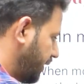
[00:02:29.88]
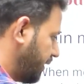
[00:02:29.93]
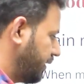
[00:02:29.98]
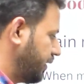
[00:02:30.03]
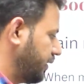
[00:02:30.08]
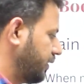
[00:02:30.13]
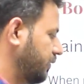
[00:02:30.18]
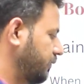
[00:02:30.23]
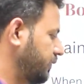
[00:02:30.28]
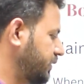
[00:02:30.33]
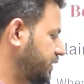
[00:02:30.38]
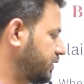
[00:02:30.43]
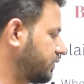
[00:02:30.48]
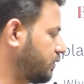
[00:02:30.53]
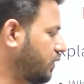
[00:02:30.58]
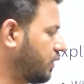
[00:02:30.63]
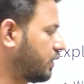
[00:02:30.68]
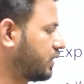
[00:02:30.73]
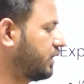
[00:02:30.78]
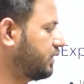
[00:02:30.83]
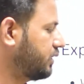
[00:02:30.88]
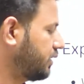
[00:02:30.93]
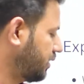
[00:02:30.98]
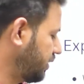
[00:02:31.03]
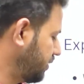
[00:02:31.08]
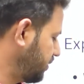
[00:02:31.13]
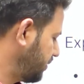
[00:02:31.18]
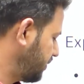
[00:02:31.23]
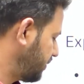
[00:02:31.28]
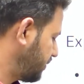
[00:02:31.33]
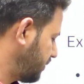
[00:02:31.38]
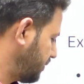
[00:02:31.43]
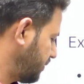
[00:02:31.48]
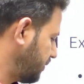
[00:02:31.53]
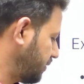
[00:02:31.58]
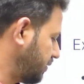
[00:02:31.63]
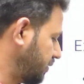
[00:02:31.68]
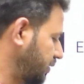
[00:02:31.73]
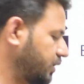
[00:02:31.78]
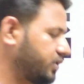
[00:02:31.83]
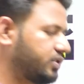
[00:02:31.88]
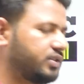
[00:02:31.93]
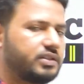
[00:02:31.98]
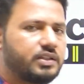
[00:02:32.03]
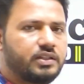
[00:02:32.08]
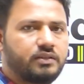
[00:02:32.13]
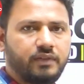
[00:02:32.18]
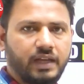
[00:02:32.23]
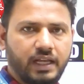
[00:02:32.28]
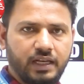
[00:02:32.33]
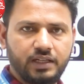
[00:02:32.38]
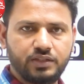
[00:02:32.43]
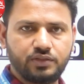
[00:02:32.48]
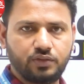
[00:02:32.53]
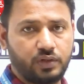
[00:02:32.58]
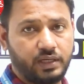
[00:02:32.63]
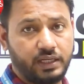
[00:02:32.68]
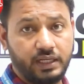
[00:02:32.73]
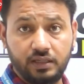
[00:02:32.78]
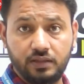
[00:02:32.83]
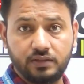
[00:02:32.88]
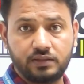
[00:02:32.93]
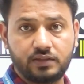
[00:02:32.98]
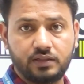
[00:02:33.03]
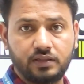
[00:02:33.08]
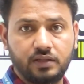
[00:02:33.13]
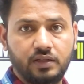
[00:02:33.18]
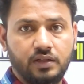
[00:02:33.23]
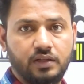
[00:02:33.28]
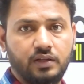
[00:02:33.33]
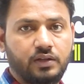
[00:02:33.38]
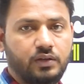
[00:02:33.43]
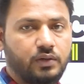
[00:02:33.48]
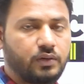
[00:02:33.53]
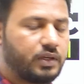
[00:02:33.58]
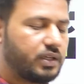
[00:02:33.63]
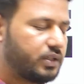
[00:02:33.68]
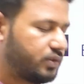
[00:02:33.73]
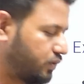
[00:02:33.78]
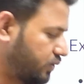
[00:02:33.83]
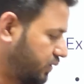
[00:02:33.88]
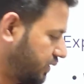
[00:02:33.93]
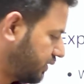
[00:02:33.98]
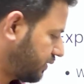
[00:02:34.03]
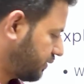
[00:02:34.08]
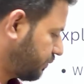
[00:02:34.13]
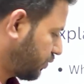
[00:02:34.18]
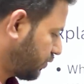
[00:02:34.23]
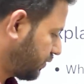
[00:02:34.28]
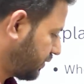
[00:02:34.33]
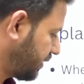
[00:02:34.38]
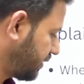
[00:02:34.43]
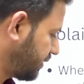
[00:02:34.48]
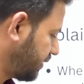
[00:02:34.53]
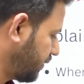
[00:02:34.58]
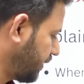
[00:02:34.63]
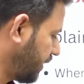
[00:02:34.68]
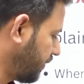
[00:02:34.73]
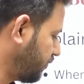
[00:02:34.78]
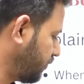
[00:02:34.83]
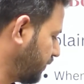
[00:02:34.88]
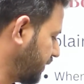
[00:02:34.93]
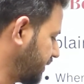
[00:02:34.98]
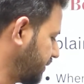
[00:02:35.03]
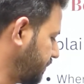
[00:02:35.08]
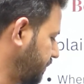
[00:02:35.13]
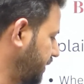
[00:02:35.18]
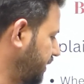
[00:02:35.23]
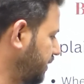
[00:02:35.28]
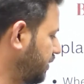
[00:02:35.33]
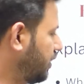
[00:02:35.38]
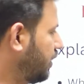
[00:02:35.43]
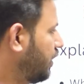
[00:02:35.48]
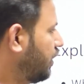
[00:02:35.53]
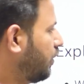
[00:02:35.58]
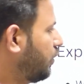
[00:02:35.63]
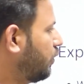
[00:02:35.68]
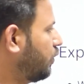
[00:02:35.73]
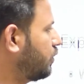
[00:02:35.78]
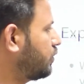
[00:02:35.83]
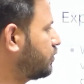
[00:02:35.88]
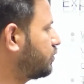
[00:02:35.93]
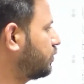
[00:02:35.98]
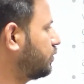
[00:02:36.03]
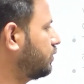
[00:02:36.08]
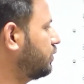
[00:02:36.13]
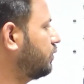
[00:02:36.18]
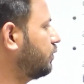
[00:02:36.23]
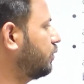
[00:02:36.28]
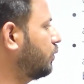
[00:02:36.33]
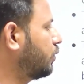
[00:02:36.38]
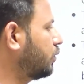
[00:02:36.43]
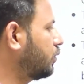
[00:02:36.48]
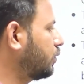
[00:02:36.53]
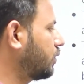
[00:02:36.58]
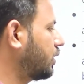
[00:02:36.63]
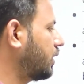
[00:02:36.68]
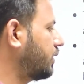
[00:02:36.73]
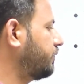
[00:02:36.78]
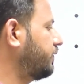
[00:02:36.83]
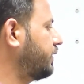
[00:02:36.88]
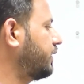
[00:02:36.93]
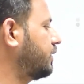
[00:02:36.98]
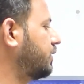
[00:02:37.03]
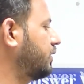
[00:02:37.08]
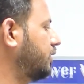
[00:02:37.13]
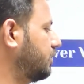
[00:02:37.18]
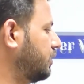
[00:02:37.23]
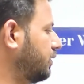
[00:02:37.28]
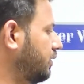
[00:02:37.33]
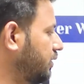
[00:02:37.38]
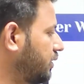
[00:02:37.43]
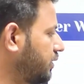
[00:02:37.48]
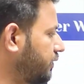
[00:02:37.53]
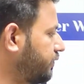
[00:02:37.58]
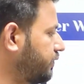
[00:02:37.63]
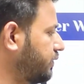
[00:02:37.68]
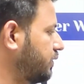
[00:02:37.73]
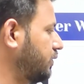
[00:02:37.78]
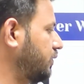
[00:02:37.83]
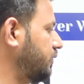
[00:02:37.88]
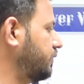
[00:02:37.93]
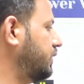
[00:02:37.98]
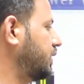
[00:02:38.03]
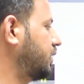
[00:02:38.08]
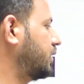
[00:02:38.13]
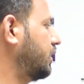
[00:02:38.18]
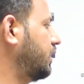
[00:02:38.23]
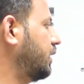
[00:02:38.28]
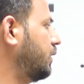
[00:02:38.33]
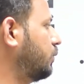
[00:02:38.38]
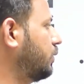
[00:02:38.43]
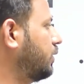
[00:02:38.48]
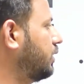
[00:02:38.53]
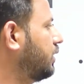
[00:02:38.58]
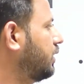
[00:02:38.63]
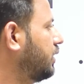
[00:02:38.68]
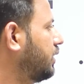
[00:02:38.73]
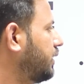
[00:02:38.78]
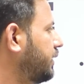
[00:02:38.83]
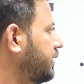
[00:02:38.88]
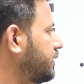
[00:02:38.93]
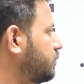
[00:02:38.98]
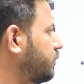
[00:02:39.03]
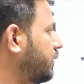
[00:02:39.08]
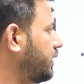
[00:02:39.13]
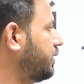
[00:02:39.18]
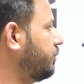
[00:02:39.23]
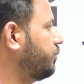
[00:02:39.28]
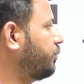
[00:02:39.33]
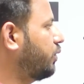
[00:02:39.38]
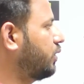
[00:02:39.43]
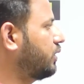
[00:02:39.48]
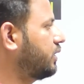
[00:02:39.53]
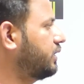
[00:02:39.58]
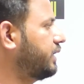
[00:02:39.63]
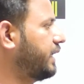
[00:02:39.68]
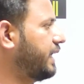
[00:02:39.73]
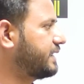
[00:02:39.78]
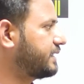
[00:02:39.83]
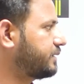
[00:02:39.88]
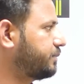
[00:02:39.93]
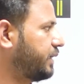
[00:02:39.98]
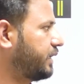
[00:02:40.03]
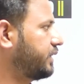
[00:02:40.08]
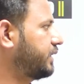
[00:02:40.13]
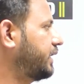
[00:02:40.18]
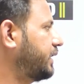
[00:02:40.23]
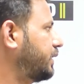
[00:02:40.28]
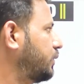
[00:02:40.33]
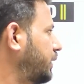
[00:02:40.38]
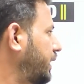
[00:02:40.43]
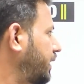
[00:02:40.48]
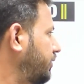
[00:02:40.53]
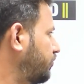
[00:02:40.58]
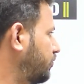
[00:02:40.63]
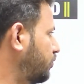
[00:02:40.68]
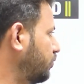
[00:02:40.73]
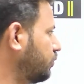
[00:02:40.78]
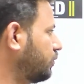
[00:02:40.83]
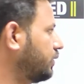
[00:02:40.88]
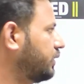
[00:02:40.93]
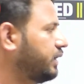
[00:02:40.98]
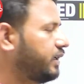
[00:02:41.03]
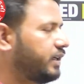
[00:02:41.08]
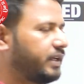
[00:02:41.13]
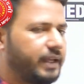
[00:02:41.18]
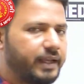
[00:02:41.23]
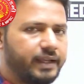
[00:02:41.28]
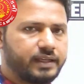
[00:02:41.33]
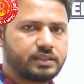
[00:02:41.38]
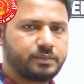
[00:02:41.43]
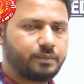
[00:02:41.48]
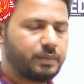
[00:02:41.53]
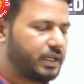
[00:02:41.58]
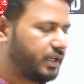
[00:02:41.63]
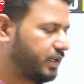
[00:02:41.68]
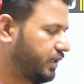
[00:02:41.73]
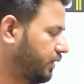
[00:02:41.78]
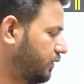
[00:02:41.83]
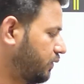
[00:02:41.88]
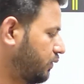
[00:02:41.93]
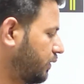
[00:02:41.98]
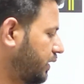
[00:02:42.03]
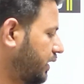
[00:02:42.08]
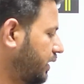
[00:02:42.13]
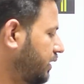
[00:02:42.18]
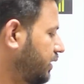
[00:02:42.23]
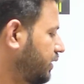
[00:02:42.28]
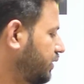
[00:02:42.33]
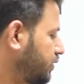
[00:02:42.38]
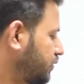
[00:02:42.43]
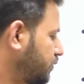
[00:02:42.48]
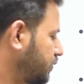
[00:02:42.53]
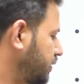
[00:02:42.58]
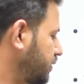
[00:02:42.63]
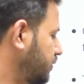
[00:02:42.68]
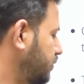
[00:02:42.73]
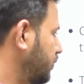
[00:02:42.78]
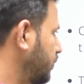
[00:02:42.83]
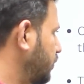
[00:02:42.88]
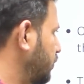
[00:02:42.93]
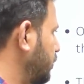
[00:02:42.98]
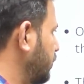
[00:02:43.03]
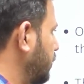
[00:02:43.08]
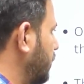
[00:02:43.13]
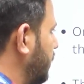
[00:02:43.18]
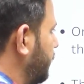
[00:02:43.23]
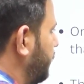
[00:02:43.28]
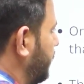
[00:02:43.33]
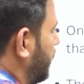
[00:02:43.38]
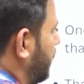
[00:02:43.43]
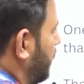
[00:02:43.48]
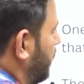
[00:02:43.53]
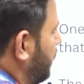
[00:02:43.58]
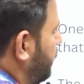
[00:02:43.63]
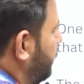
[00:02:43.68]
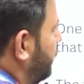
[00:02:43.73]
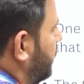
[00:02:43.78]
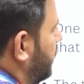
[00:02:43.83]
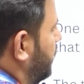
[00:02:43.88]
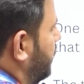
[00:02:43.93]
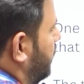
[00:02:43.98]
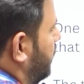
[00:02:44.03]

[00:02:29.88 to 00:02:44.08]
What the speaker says: which is locked in the ridges and valleys or hills. Okay, so this process you'll have to explain. Also, the orographic lift of the cloud is one important aspect that you'll have to explain here. Okay, so this orographic lift,